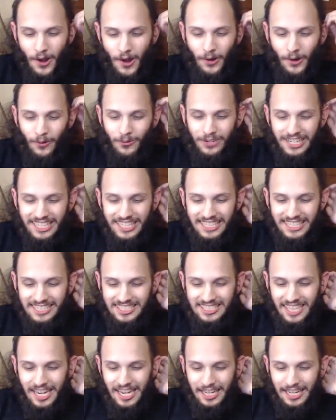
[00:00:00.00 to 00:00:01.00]
Ready to
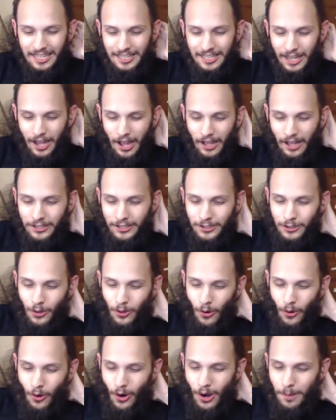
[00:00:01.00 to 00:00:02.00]
take
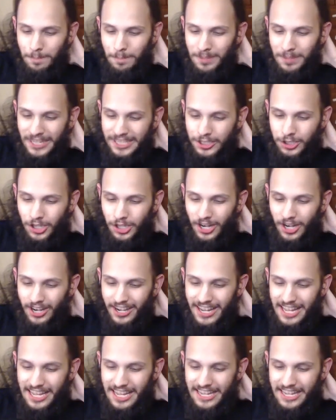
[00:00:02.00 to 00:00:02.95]
your picture